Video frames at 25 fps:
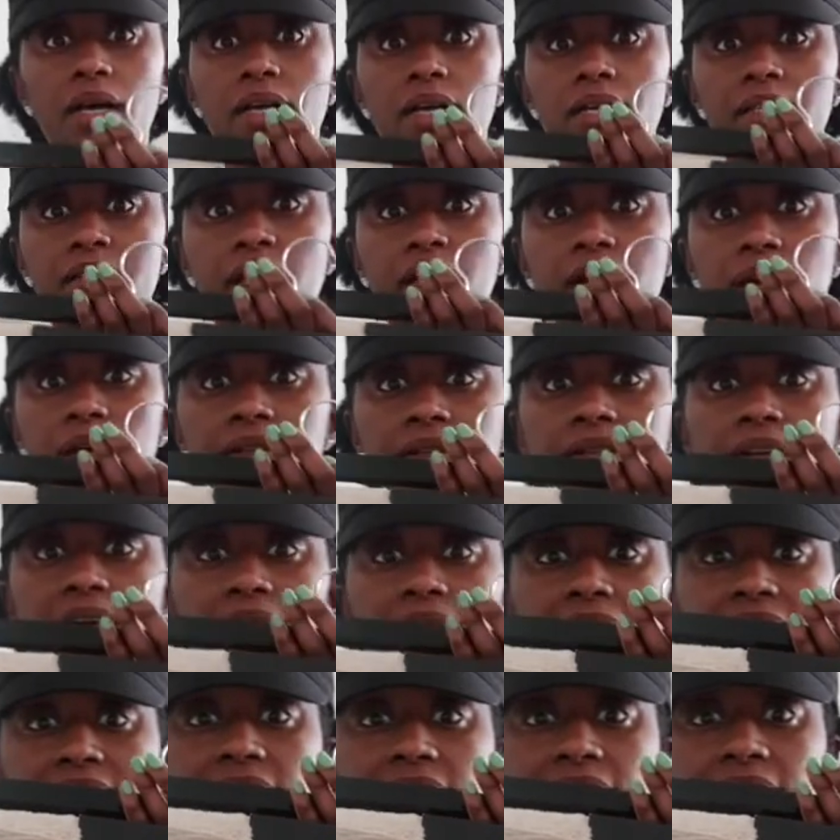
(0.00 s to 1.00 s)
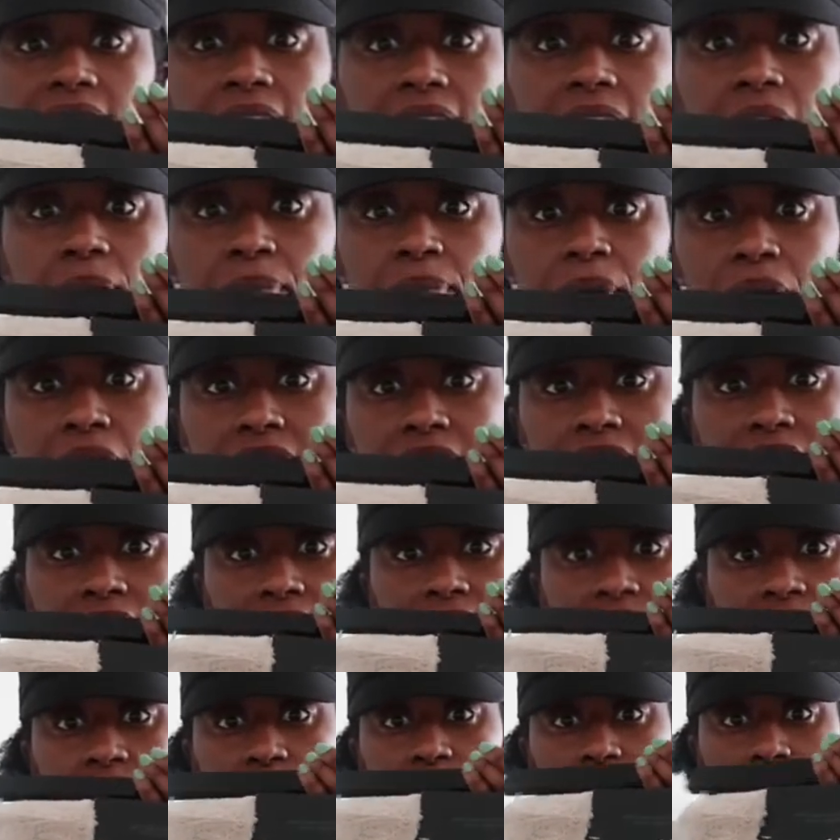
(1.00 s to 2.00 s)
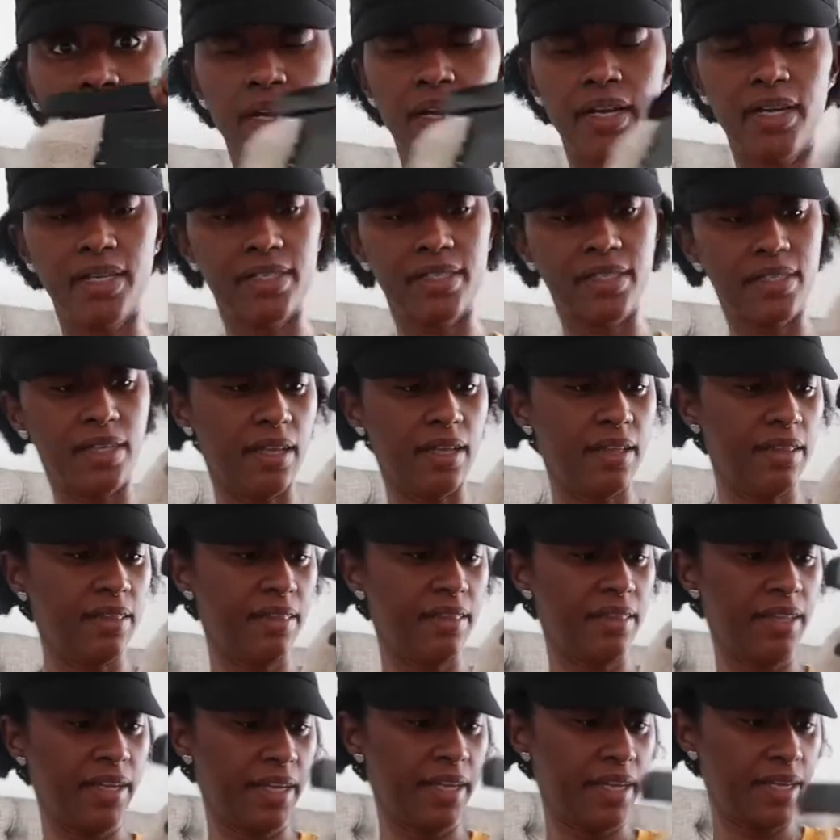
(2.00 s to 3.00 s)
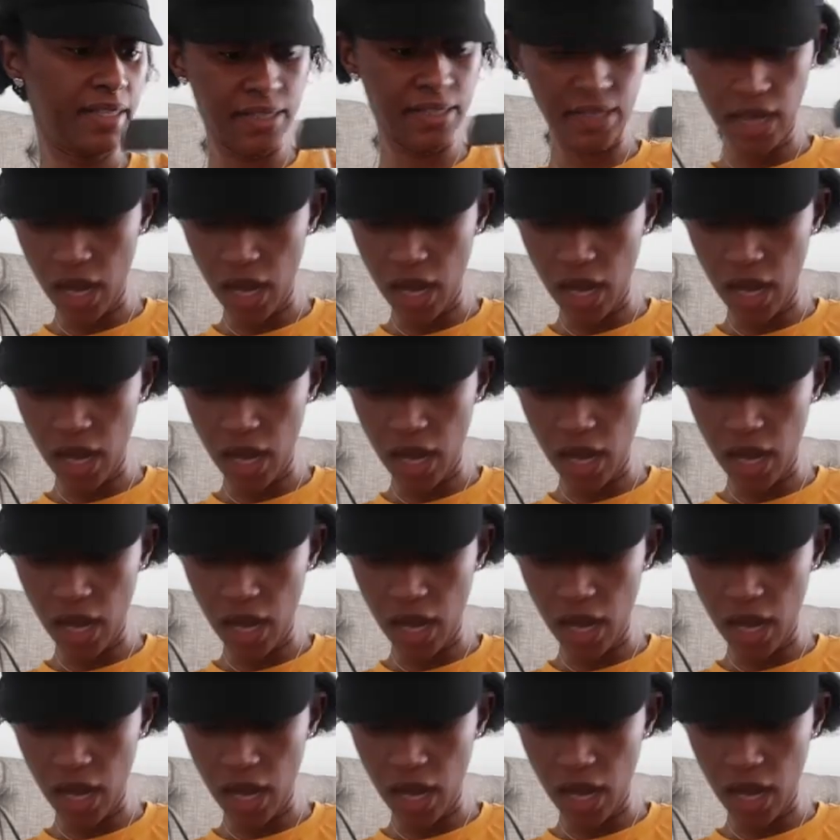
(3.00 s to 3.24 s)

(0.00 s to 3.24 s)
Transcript: So the next thing that I purchased was this,